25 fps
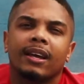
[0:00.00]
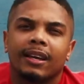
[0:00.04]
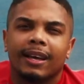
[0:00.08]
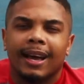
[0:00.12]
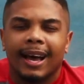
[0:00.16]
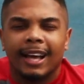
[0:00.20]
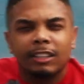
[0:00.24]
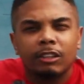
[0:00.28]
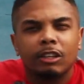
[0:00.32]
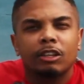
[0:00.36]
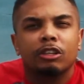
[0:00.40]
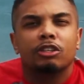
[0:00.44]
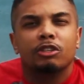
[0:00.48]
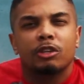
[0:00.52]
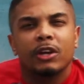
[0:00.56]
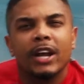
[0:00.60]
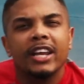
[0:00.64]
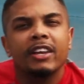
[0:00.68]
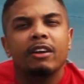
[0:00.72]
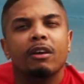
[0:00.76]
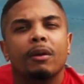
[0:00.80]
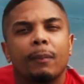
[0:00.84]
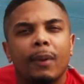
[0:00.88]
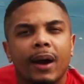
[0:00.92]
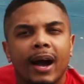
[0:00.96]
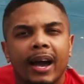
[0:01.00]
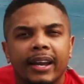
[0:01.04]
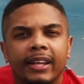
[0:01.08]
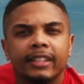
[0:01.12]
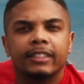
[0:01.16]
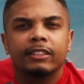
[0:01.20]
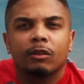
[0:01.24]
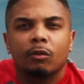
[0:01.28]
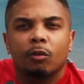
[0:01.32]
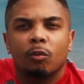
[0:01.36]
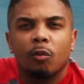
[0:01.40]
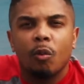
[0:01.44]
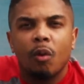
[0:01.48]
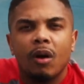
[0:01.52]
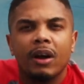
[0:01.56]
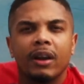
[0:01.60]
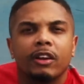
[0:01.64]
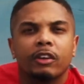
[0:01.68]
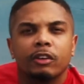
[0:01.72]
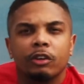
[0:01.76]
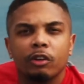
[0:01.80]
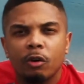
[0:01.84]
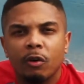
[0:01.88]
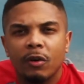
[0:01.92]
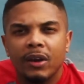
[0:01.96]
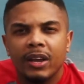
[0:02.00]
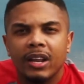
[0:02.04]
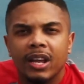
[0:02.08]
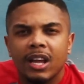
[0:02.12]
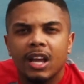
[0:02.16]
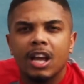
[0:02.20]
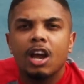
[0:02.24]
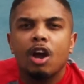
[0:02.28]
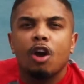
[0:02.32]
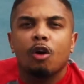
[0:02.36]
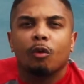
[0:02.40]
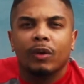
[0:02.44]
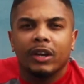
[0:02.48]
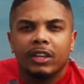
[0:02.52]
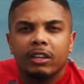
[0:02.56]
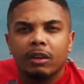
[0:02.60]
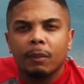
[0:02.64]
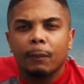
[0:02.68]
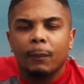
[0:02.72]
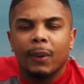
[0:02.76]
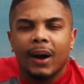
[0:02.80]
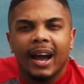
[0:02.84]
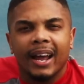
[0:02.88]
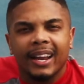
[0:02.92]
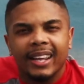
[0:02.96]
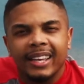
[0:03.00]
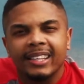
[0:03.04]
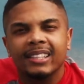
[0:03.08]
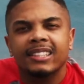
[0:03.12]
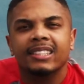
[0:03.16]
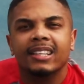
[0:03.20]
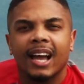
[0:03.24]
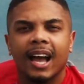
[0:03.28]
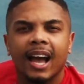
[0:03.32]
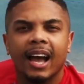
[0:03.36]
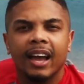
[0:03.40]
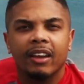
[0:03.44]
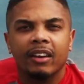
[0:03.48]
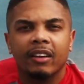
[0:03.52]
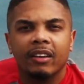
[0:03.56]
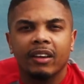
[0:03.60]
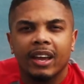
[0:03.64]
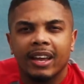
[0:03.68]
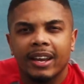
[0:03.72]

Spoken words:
That's gonna train your body to wanna do it when your body is tired.